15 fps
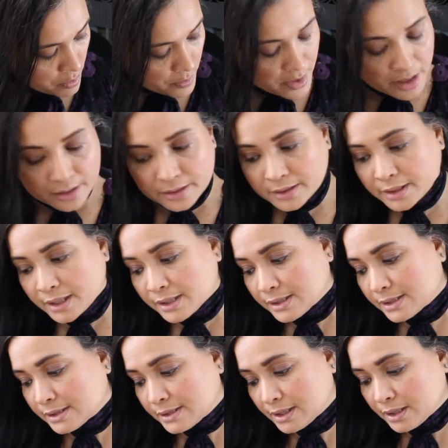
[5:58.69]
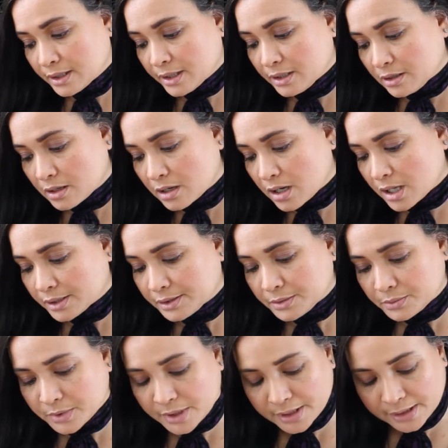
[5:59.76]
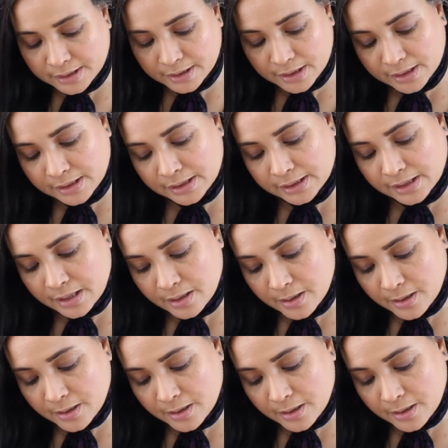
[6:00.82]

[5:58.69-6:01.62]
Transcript: Then the next thing I got was this